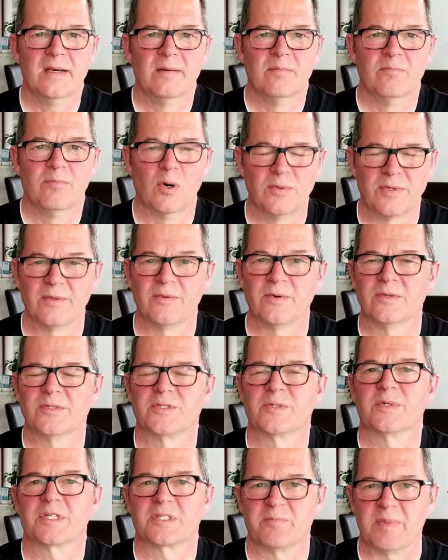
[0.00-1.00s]
Both of those
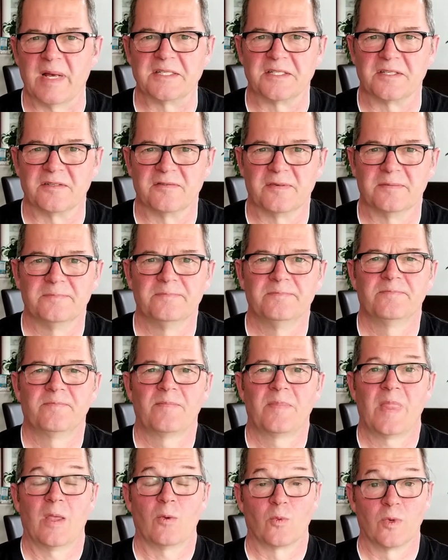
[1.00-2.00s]
are expensive.
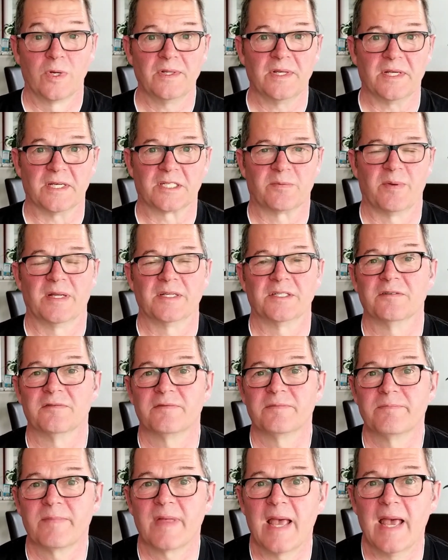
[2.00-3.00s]
really expensive.
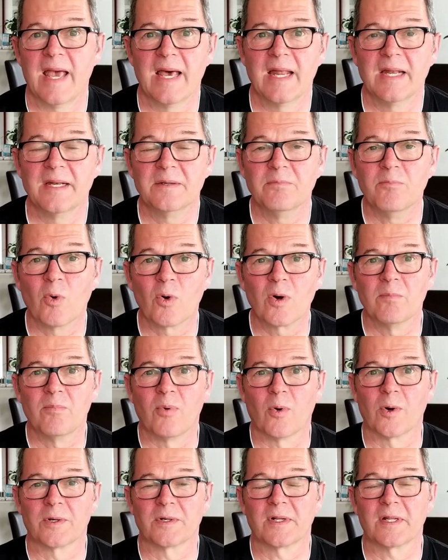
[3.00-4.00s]
And more
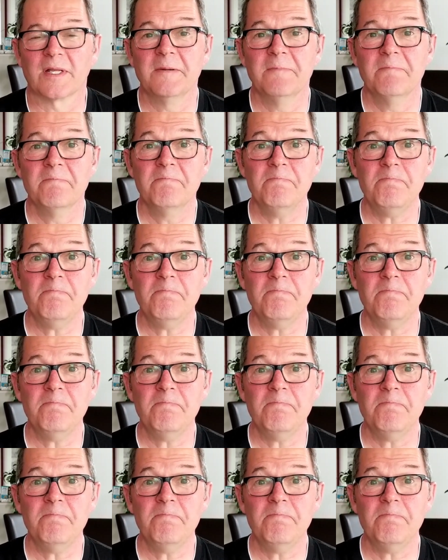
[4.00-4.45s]
importantly,